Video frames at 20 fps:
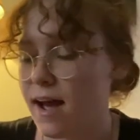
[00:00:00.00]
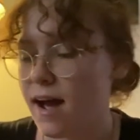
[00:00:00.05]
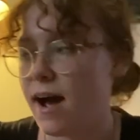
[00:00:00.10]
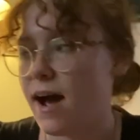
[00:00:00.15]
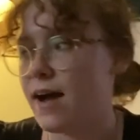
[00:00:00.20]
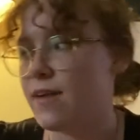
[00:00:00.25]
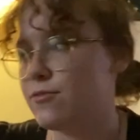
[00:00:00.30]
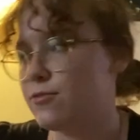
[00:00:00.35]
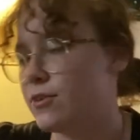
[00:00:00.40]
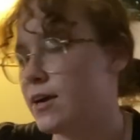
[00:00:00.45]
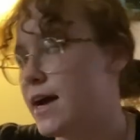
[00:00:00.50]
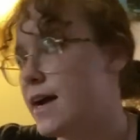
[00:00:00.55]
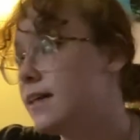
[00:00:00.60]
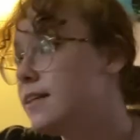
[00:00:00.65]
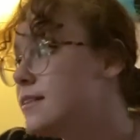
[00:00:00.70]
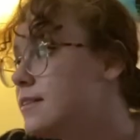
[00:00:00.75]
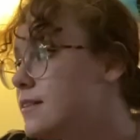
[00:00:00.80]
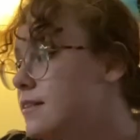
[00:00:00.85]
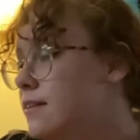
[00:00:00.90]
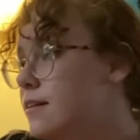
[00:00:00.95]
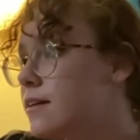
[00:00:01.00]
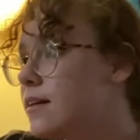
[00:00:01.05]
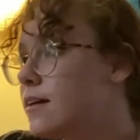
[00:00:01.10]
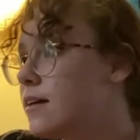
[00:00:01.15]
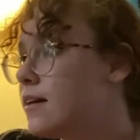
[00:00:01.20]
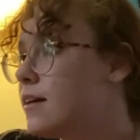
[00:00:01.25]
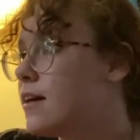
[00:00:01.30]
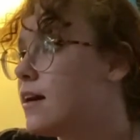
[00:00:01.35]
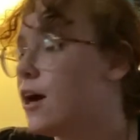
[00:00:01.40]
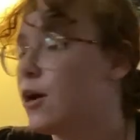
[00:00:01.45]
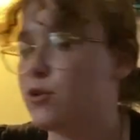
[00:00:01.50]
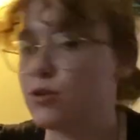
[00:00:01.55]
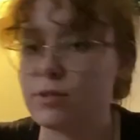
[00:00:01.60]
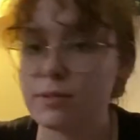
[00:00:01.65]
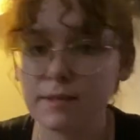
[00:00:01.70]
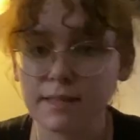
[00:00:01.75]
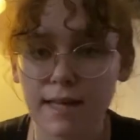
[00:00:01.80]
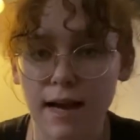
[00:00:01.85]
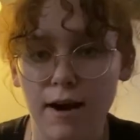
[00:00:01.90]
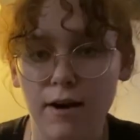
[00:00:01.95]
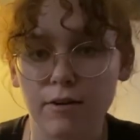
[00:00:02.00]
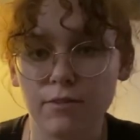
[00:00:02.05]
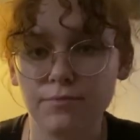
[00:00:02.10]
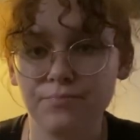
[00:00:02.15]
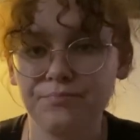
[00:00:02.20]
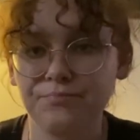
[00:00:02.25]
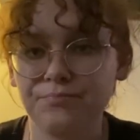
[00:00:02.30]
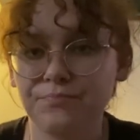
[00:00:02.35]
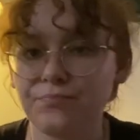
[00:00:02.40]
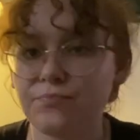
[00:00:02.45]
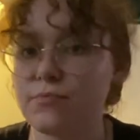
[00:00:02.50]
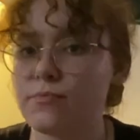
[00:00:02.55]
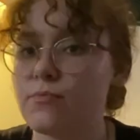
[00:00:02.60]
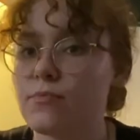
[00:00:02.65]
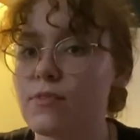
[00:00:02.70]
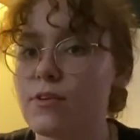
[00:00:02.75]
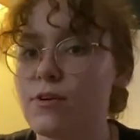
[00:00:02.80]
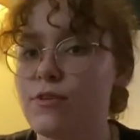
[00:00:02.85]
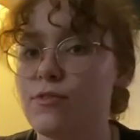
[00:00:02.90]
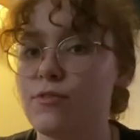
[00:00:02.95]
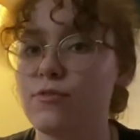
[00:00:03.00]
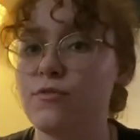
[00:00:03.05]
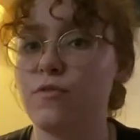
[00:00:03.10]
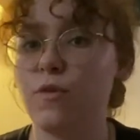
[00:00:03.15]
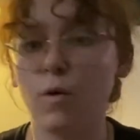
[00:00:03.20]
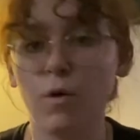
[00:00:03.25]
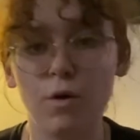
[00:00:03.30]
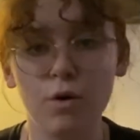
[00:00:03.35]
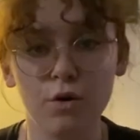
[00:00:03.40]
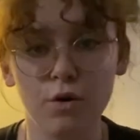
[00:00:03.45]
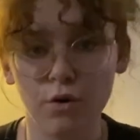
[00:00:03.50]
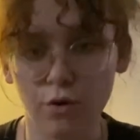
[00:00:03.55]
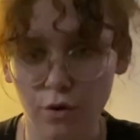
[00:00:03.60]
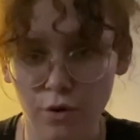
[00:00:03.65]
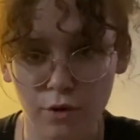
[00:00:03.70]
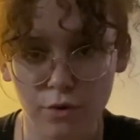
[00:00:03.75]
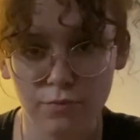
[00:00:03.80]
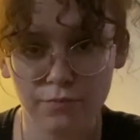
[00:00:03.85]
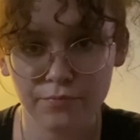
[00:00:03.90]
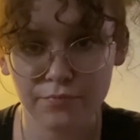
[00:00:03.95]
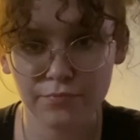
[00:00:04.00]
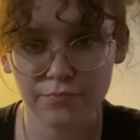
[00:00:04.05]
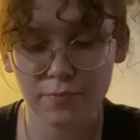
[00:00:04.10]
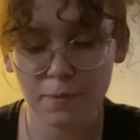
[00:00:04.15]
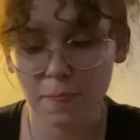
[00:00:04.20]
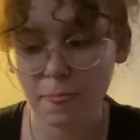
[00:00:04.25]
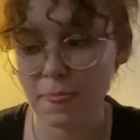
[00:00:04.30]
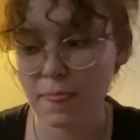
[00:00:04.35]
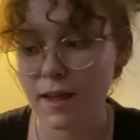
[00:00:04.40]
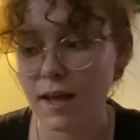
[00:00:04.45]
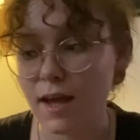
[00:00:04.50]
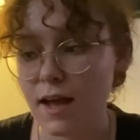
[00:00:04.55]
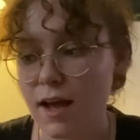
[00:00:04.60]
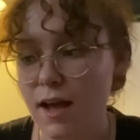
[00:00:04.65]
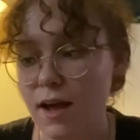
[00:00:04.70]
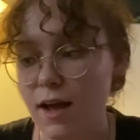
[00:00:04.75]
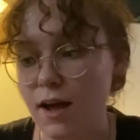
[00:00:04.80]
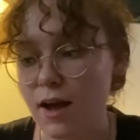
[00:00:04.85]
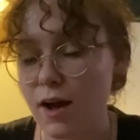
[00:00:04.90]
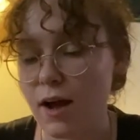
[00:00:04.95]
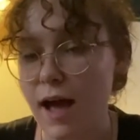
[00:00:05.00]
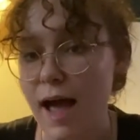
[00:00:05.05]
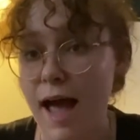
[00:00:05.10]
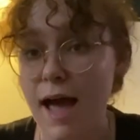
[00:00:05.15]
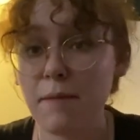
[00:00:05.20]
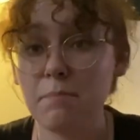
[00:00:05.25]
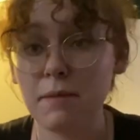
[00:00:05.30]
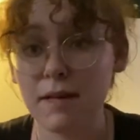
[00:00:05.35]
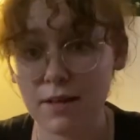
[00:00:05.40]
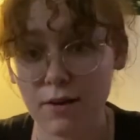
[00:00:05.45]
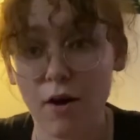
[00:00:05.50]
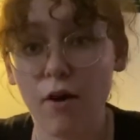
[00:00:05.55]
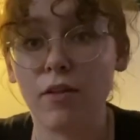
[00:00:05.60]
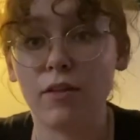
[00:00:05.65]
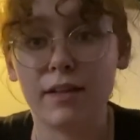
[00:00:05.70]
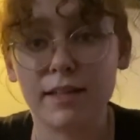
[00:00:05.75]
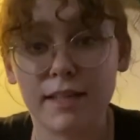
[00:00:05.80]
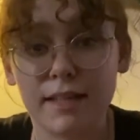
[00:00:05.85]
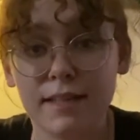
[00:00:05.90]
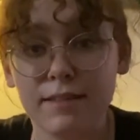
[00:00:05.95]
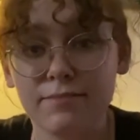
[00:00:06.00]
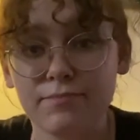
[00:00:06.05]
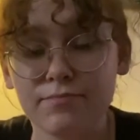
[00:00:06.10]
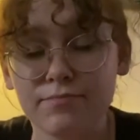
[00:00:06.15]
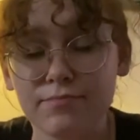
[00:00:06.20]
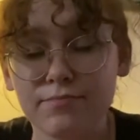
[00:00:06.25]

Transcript: I've read A Christmas Carol, Fo Ho Ho, A Handmaid Holiday,